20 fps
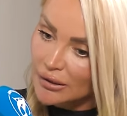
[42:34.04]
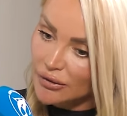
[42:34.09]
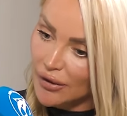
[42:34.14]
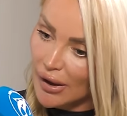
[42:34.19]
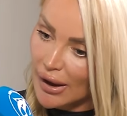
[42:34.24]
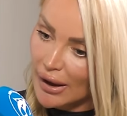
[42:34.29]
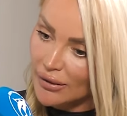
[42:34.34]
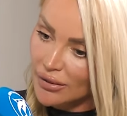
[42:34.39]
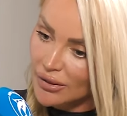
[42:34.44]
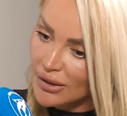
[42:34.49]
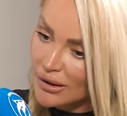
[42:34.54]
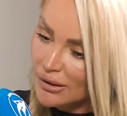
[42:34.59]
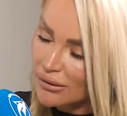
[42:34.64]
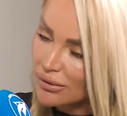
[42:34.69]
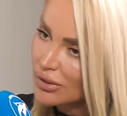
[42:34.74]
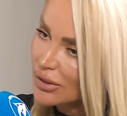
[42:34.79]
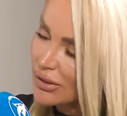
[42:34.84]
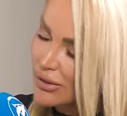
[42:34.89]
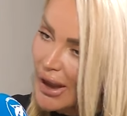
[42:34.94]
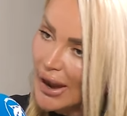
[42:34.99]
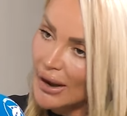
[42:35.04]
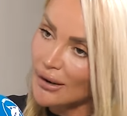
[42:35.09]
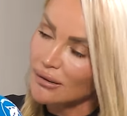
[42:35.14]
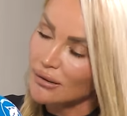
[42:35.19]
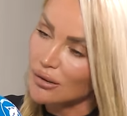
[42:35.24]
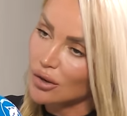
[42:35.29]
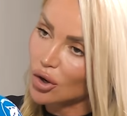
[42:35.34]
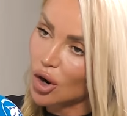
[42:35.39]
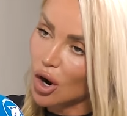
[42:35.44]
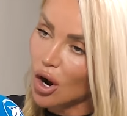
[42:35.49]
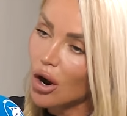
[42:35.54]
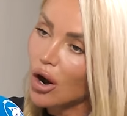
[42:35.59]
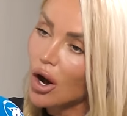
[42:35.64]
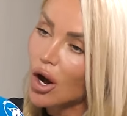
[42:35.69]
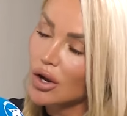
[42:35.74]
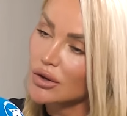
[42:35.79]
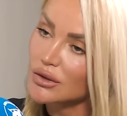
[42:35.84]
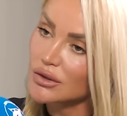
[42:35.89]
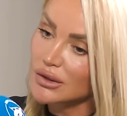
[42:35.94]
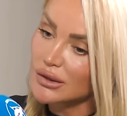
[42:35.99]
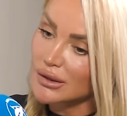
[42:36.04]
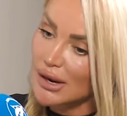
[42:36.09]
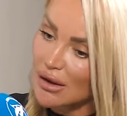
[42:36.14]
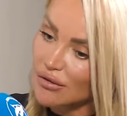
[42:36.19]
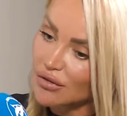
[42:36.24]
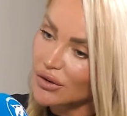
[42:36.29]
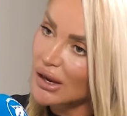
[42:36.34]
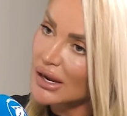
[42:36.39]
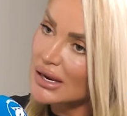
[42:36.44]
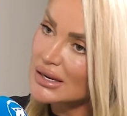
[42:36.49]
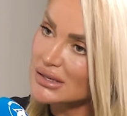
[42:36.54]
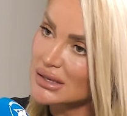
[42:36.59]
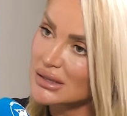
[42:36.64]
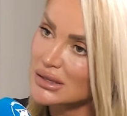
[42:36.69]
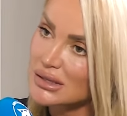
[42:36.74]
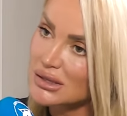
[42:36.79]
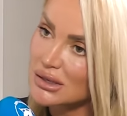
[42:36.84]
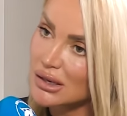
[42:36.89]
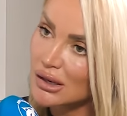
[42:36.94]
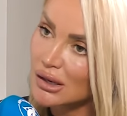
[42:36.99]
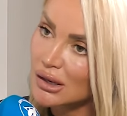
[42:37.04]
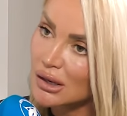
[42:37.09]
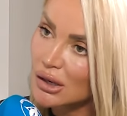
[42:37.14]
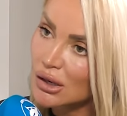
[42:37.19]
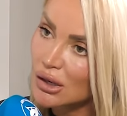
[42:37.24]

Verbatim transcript: that they then can't navigate into